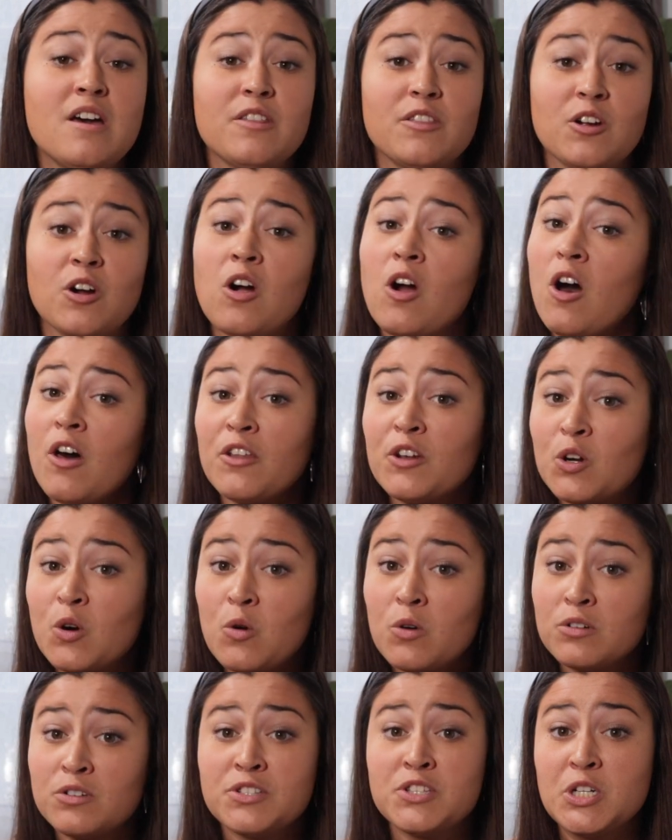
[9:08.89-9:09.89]
There are other
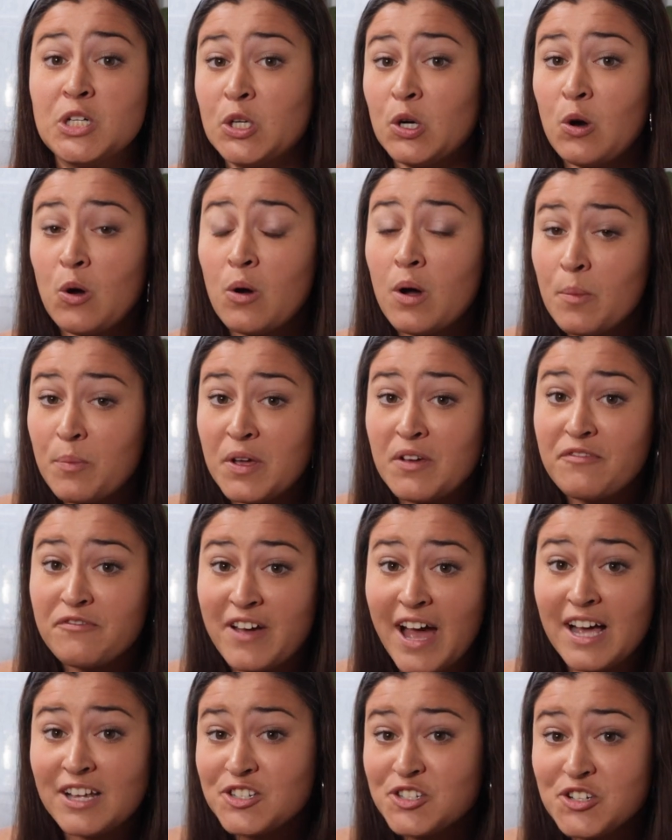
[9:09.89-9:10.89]
corals that grow a bit
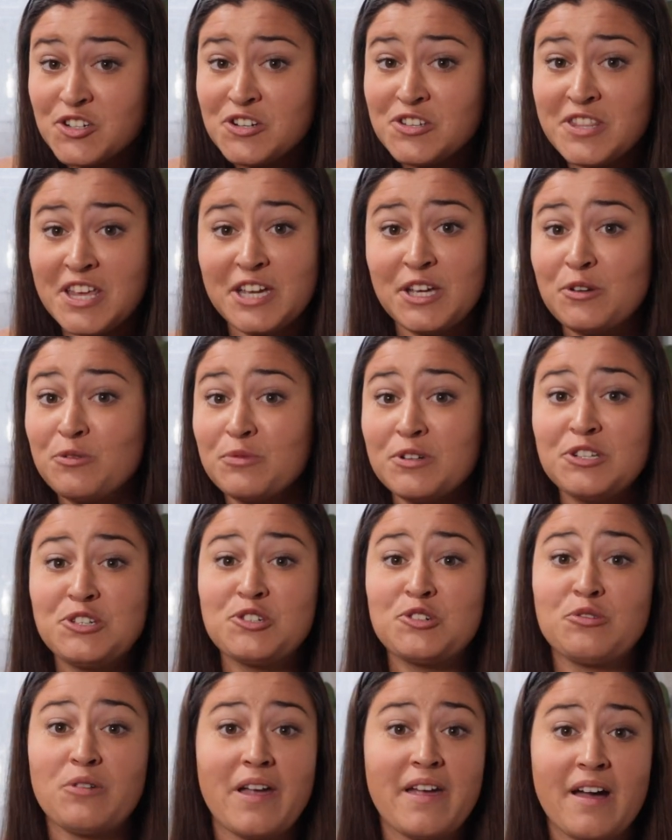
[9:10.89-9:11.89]
faster, and they can
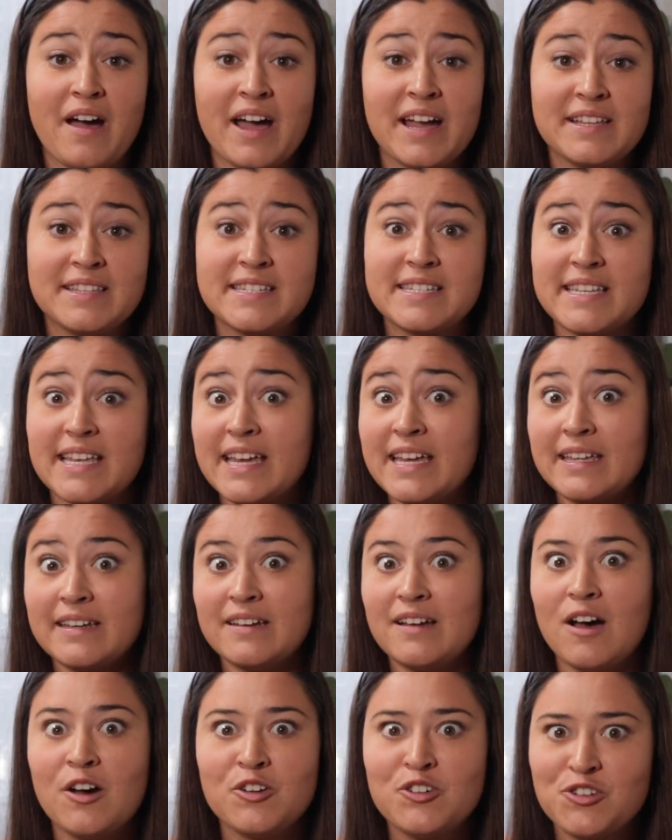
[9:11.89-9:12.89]
reach great heights
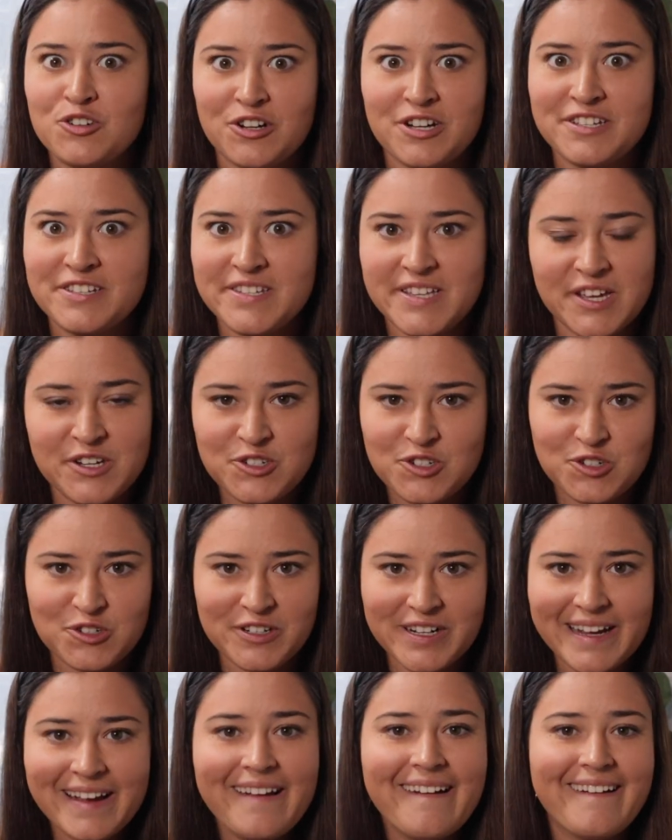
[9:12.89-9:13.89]
in under a
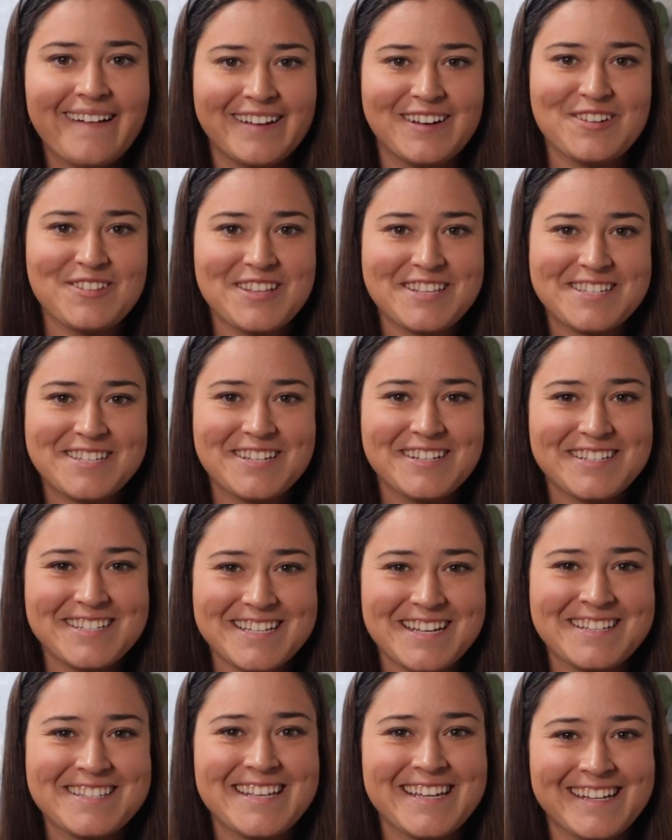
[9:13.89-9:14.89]
century. I know that still
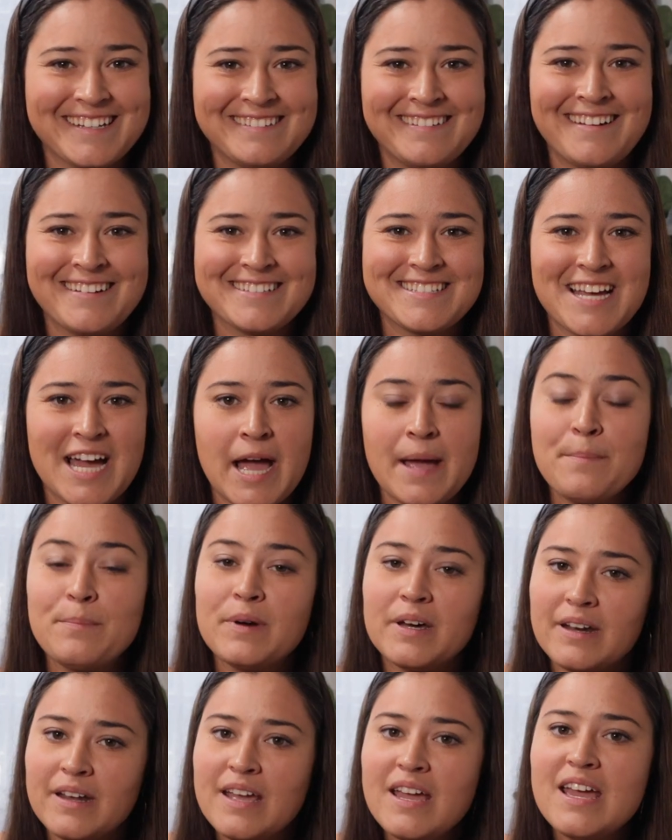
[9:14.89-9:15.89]
sounds like a long time,
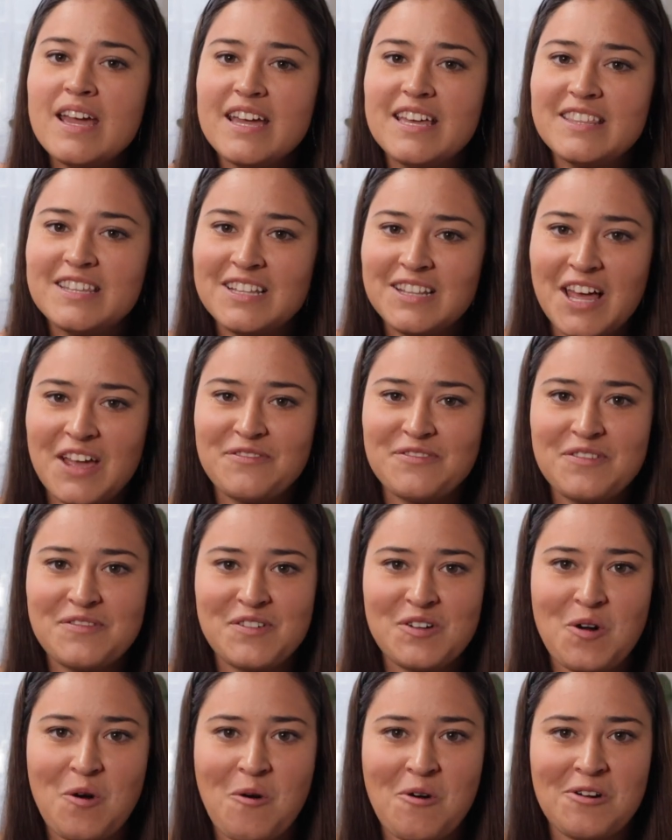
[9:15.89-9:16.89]
but in the life of
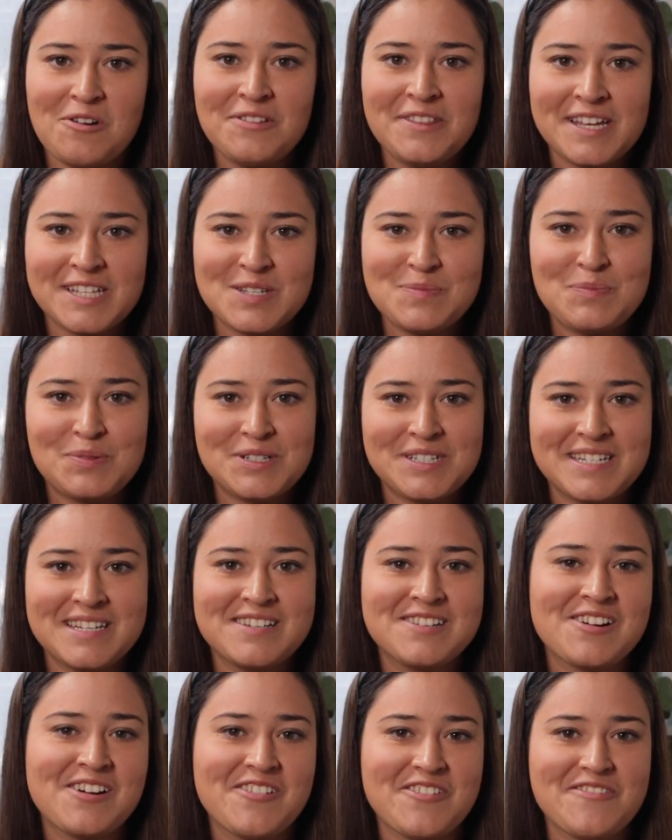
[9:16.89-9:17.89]
a coral, that's pretty
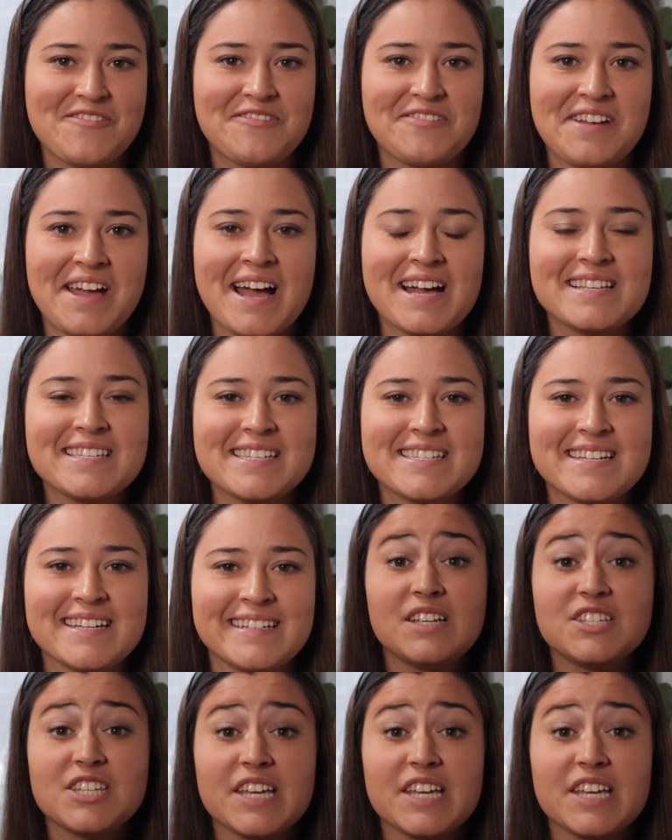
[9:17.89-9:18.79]
darn fast.